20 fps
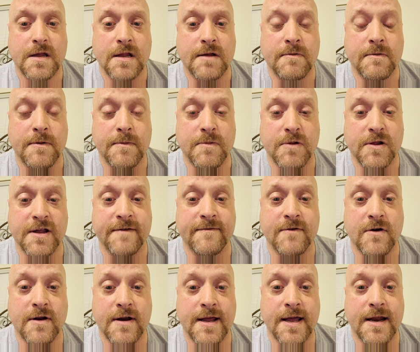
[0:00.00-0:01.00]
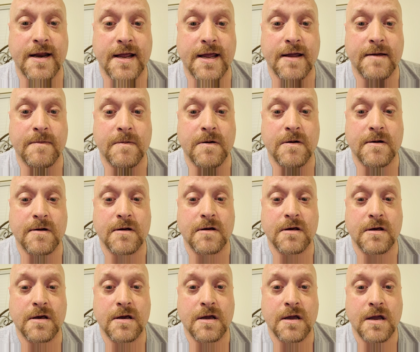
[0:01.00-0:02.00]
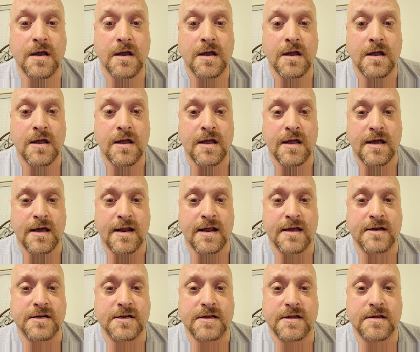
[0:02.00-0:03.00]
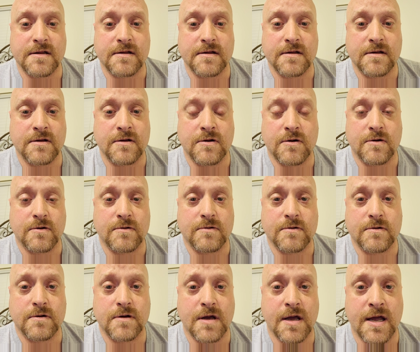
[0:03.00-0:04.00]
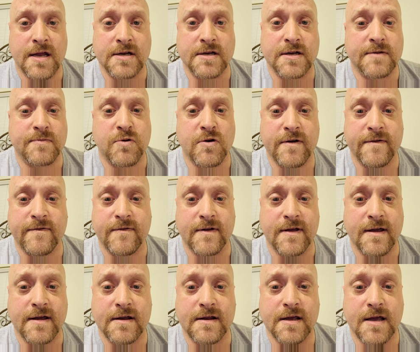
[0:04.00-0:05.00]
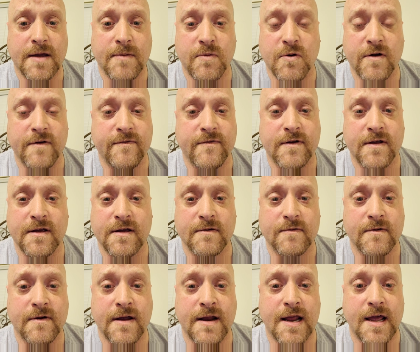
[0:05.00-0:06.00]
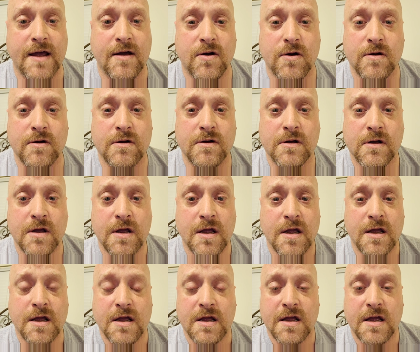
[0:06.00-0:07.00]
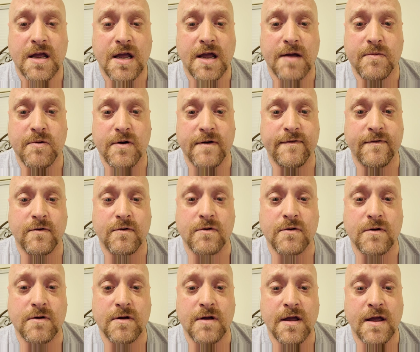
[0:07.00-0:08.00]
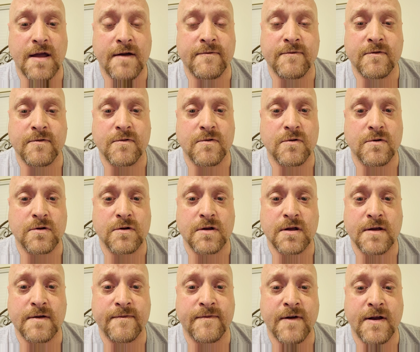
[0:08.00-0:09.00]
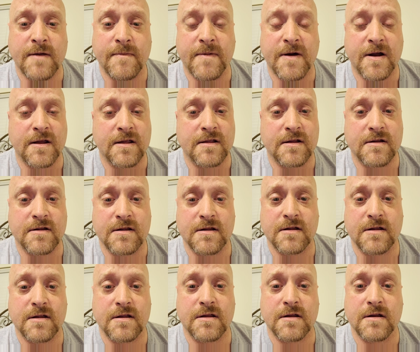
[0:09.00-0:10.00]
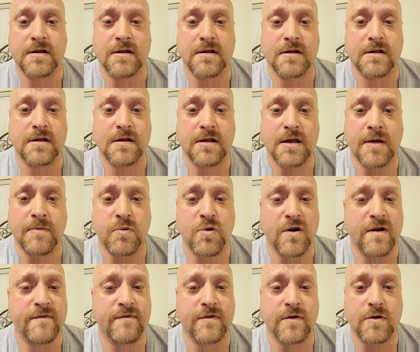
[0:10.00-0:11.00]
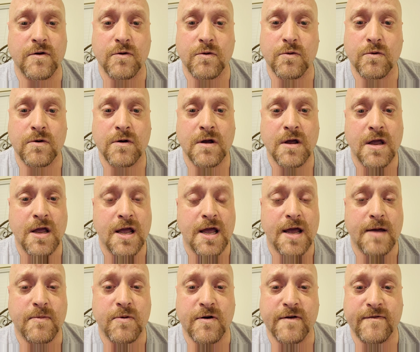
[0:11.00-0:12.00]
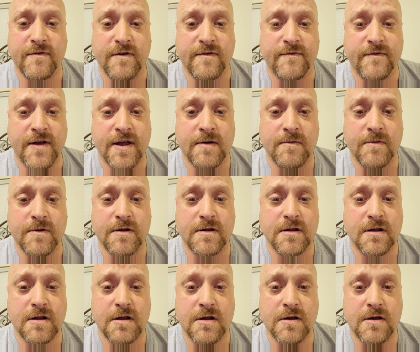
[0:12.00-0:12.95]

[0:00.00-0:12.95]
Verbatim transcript: let me believe on that name, and I just, you know, I just pray for that. I pray for that right now. I pray for every if anybody listens to this. I pray for you. I pray for your families.